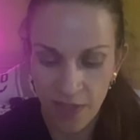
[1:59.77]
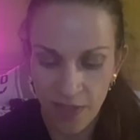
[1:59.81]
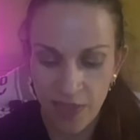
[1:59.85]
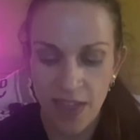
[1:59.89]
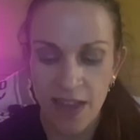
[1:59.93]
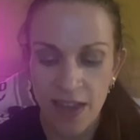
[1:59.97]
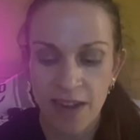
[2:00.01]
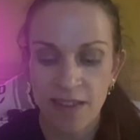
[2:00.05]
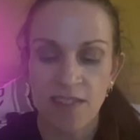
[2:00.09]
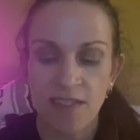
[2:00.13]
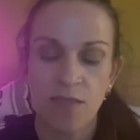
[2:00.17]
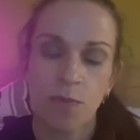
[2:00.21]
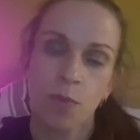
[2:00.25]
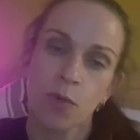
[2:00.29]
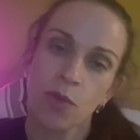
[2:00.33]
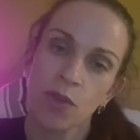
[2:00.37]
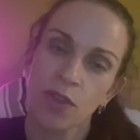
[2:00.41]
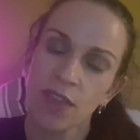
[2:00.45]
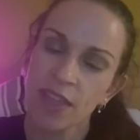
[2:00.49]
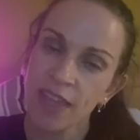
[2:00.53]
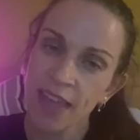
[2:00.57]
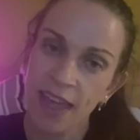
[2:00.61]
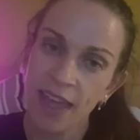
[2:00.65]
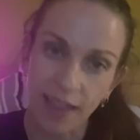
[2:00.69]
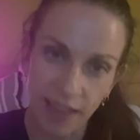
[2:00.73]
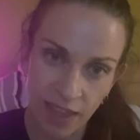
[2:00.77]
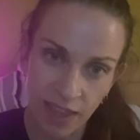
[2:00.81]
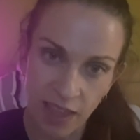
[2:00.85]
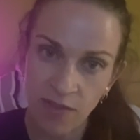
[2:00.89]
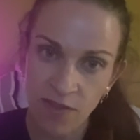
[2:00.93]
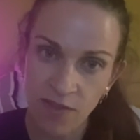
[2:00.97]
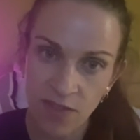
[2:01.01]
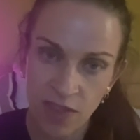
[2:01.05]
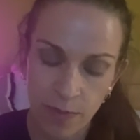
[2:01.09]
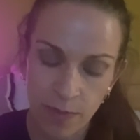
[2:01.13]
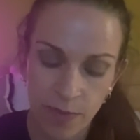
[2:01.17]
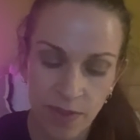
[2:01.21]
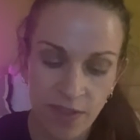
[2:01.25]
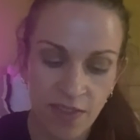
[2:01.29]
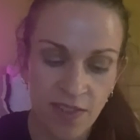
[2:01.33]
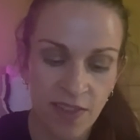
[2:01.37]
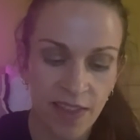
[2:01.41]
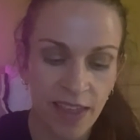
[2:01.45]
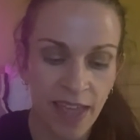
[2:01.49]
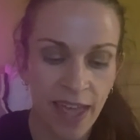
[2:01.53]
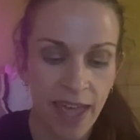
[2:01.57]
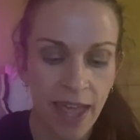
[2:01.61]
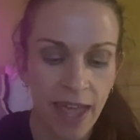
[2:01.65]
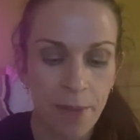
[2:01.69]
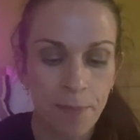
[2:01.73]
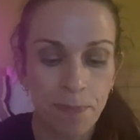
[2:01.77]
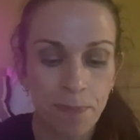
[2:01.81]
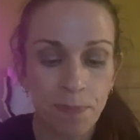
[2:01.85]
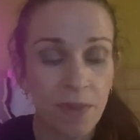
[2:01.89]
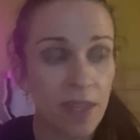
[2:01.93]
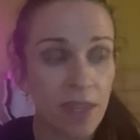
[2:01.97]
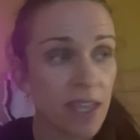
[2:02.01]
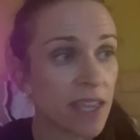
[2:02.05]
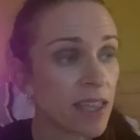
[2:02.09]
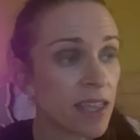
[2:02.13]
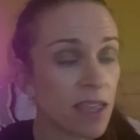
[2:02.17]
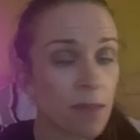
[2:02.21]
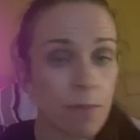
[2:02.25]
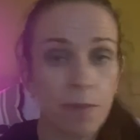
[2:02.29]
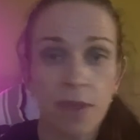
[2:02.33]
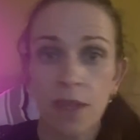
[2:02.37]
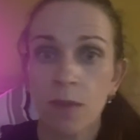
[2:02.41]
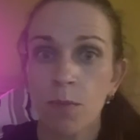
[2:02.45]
that is spooky and gives them a scare. It can be a